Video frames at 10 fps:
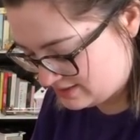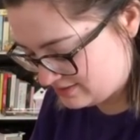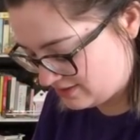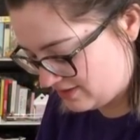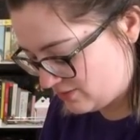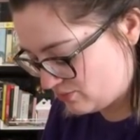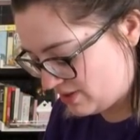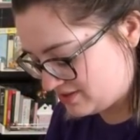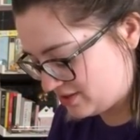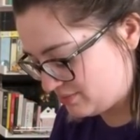So they all
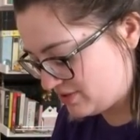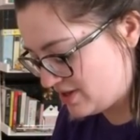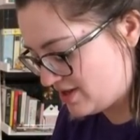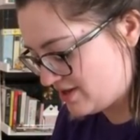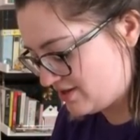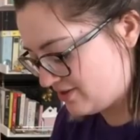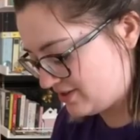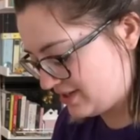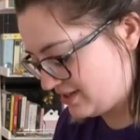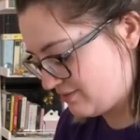end up
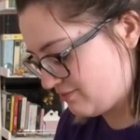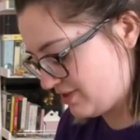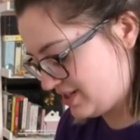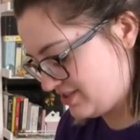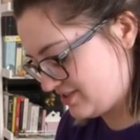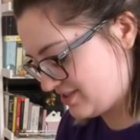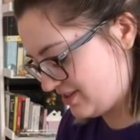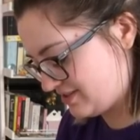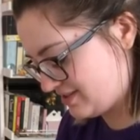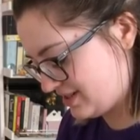looking really
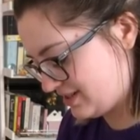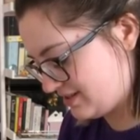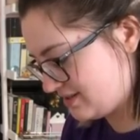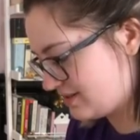disgusting.